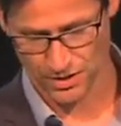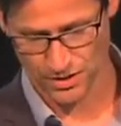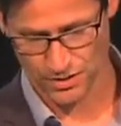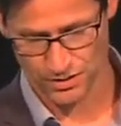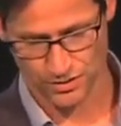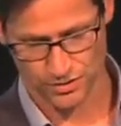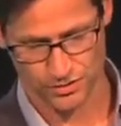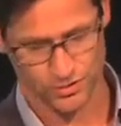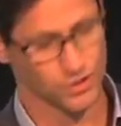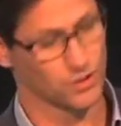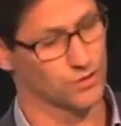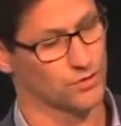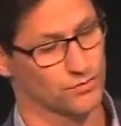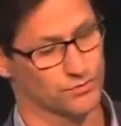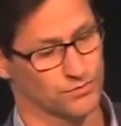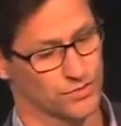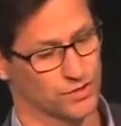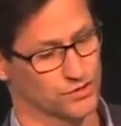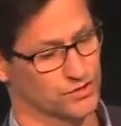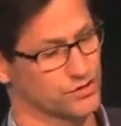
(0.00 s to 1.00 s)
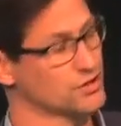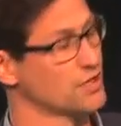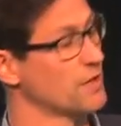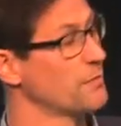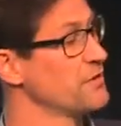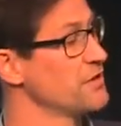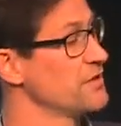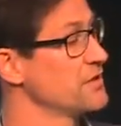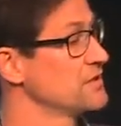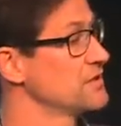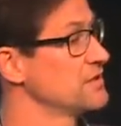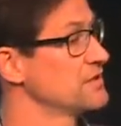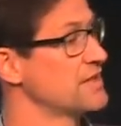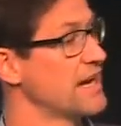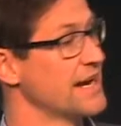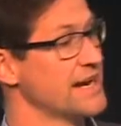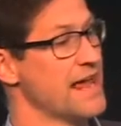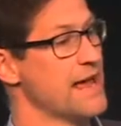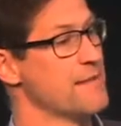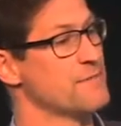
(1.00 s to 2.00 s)
So those are some of the
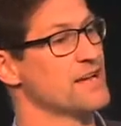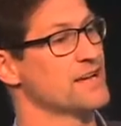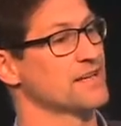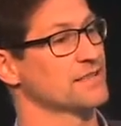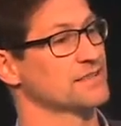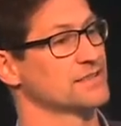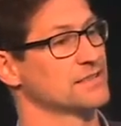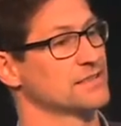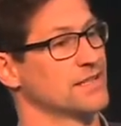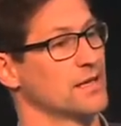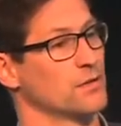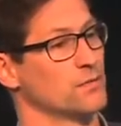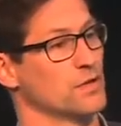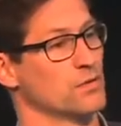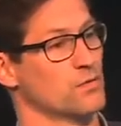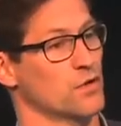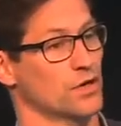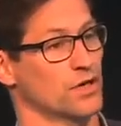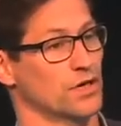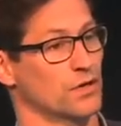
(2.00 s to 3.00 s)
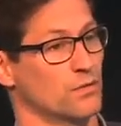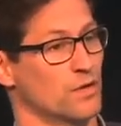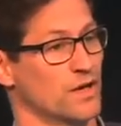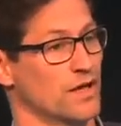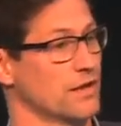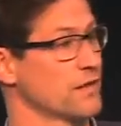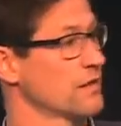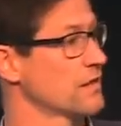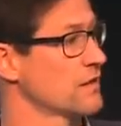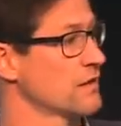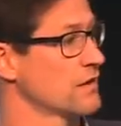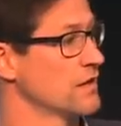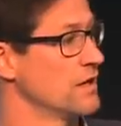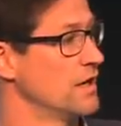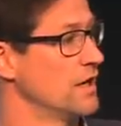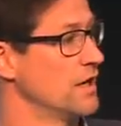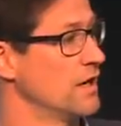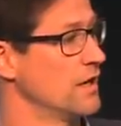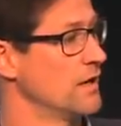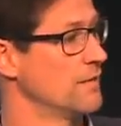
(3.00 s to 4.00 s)
dynamics that we're working with
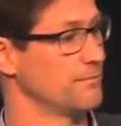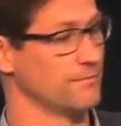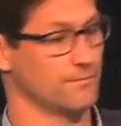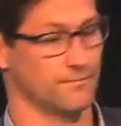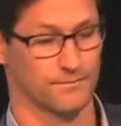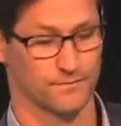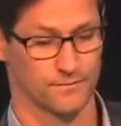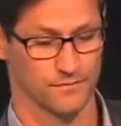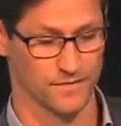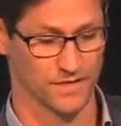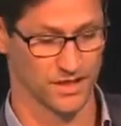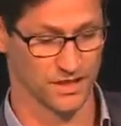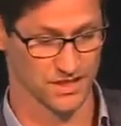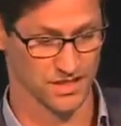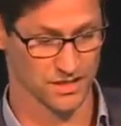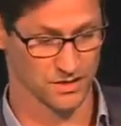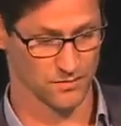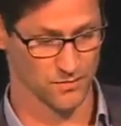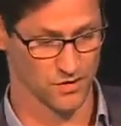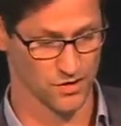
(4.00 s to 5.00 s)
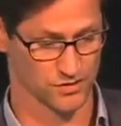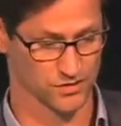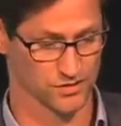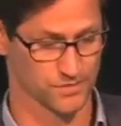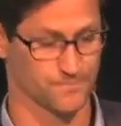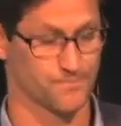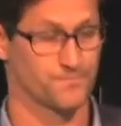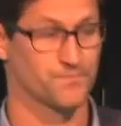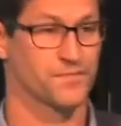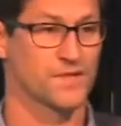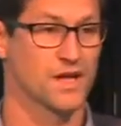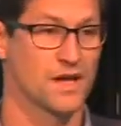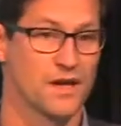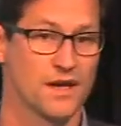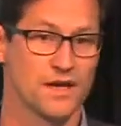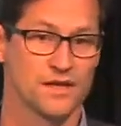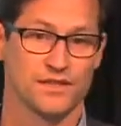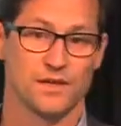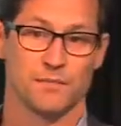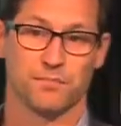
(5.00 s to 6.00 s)
in e-commerce.
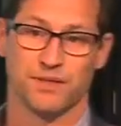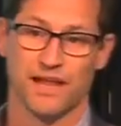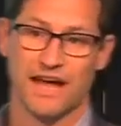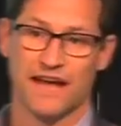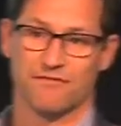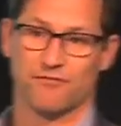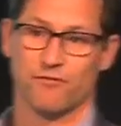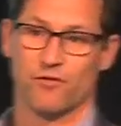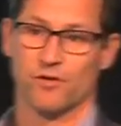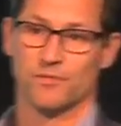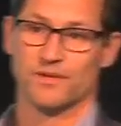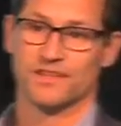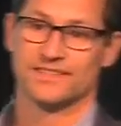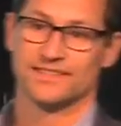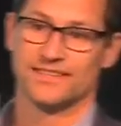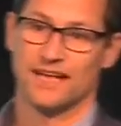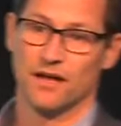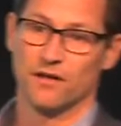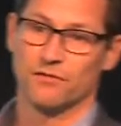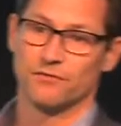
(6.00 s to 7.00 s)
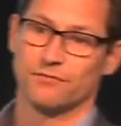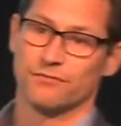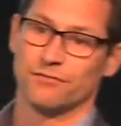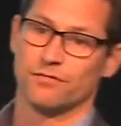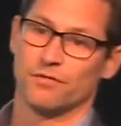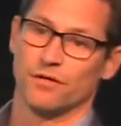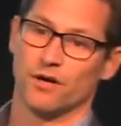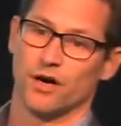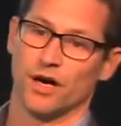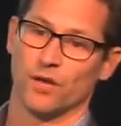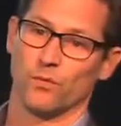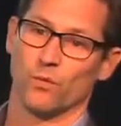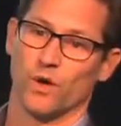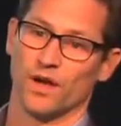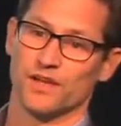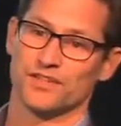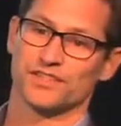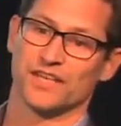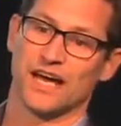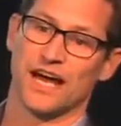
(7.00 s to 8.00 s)
The platform itself, on
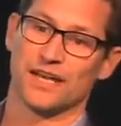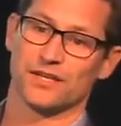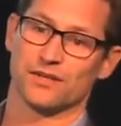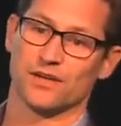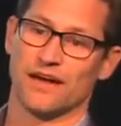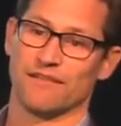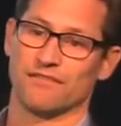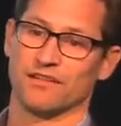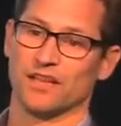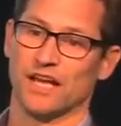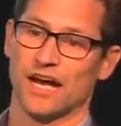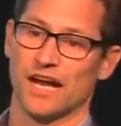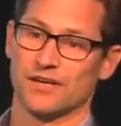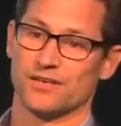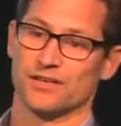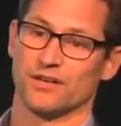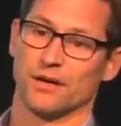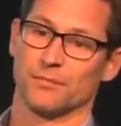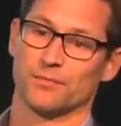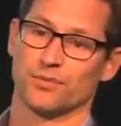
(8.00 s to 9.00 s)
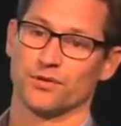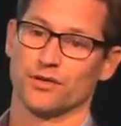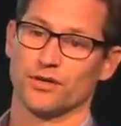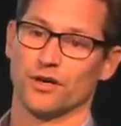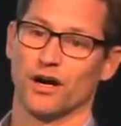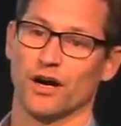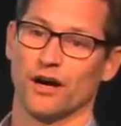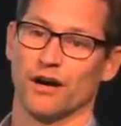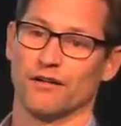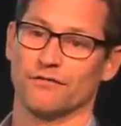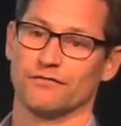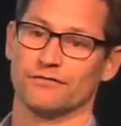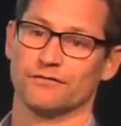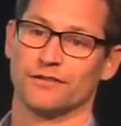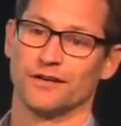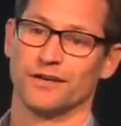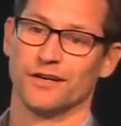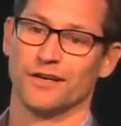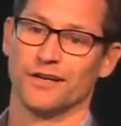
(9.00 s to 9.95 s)
one side you have a large number of